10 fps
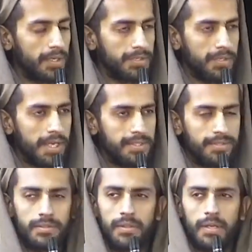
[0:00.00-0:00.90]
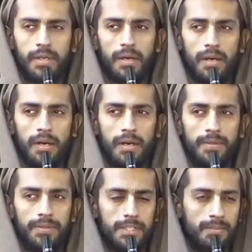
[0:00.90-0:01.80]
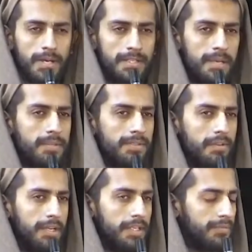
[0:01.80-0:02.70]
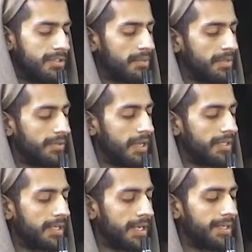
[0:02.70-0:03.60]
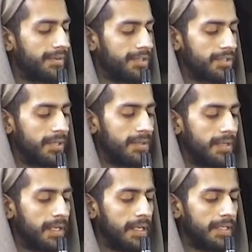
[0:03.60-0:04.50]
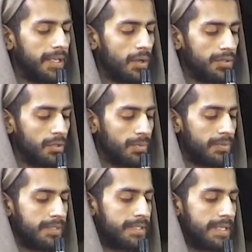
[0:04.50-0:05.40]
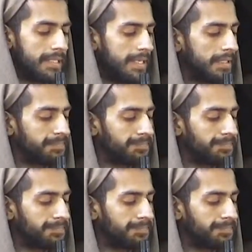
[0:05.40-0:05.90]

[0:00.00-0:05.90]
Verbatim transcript: So that's uh, these pastimes are related with Srimati Radhika and Krishna. Then also Prabhuji said that